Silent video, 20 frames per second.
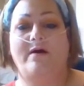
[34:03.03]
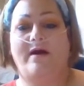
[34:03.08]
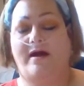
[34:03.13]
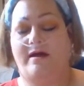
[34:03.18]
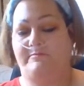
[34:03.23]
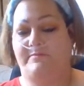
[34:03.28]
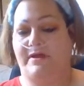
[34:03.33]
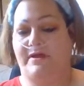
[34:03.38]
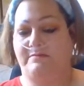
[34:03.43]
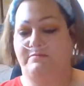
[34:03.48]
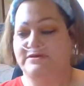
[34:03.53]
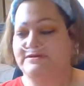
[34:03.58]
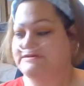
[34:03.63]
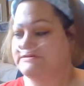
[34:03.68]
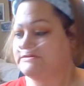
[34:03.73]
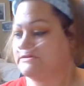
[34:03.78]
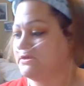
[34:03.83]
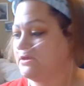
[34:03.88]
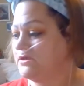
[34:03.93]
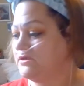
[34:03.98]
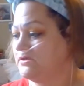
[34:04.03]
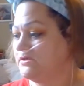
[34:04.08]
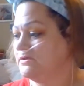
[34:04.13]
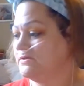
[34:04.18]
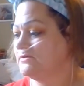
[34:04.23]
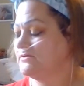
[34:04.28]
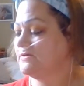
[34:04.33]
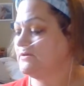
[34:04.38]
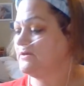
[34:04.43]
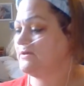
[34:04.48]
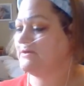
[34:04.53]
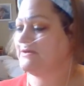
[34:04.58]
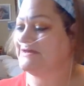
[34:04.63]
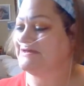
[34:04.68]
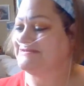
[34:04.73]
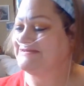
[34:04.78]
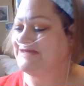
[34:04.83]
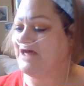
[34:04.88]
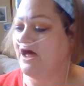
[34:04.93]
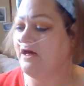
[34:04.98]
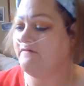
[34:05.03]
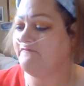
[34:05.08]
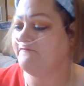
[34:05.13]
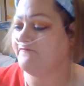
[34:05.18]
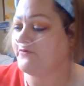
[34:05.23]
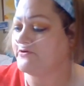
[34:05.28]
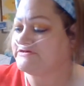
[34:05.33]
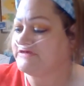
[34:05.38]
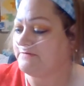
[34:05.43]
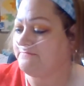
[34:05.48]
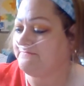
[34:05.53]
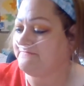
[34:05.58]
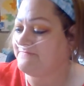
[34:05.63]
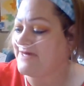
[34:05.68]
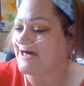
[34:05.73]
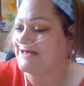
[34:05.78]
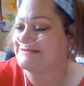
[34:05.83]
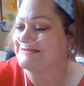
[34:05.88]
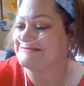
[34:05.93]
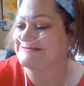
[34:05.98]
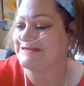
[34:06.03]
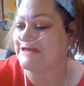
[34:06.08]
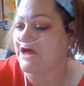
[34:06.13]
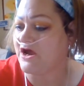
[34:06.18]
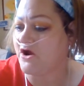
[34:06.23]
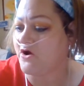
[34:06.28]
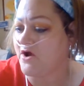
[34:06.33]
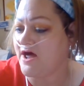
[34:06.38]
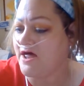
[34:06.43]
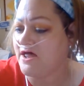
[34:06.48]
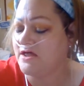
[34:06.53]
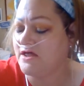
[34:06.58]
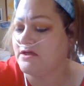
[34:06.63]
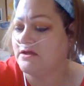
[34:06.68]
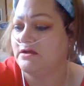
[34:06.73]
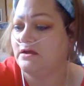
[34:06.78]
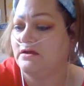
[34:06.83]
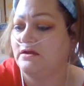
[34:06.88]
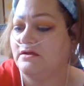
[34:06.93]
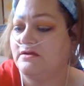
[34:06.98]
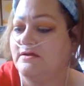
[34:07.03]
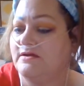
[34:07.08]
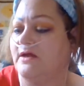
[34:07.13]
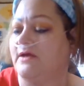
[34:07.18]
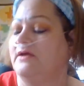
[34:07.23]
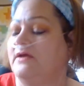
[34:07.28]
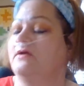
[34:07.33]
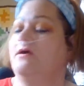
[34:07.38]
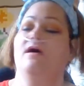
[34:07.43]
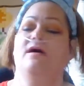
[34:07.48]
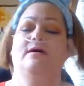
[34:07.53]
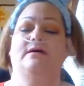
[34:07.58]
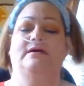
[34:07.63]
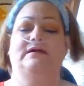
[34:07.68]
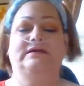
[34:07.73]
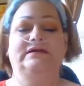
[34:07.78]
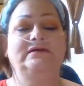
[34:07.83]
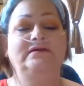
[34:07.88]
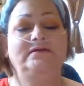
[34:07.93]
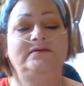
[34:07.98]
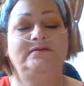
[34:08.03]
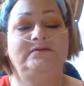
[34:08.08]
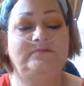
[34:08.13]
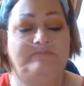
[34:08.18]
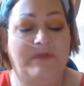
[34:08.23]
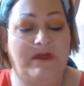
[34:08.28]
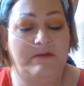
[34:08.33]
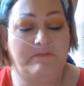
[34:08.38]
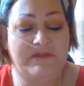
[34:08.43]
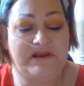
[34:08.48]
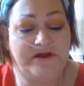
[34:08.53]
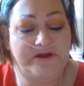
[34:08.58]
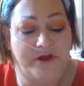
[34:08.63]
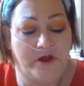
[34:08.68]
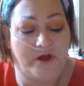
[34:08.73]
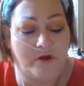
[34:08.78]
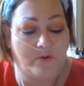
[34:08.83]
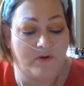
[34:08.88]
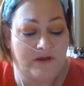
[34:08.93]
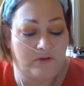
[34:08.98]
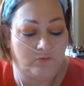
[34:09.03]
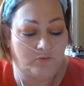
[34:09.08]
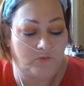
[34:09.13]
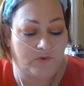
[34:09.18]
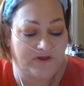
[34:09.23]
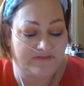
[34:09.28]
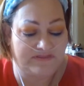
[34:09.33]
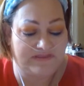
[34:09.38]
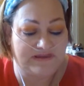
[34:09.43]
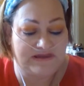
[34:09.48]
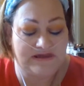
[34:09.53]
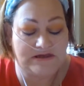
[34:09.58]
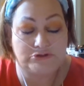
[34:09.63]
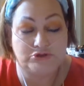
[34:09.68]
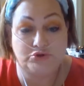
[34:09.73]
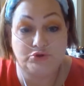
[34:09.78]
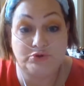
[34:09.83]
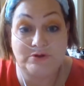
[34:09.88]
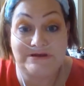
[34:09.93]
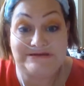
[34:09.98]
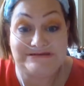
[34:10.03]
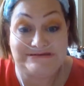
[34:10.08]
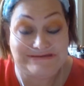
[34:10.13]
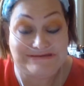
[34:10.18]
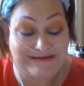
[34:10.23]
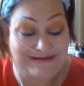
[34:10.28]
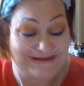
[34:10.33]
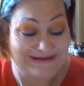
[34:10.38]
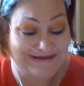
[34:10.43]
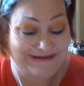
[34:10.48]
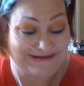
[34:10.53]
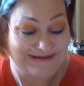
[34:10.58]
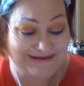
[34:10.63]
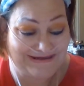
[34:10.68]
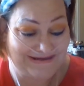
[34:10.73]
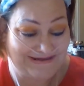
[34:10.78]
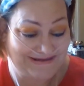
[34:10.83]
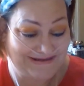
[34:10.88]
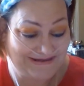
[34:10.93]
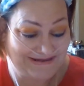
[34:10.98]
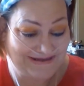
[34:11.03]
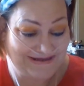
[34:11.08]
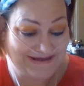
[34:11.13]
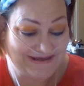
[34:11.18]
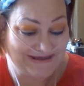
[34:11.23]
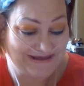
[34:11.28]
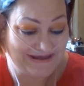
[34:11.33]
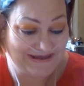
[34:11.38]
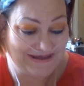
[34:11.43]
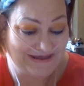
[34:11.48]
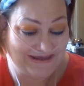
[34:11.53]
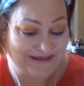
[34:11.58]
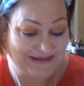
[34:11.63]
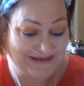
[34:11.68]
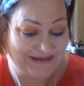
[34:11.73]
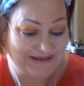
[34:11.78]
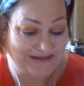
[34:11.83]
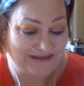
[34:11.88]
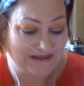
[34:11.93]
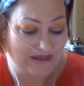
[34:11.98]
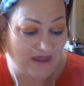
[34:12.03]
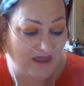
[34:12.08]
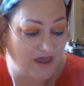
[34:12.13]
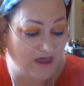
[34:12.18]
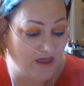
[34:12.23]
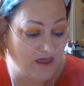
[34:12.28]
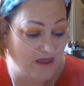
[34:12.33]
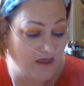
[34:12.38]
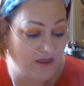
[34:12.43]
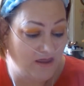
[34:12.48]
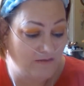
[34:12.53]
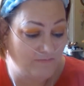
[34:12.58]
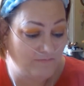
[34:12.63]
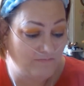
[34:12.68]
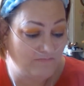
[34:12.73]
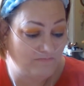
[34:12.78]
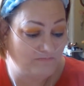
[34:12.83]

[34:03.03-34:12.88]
babies. Time for some mascara. I'm going to go in with the Trustique Good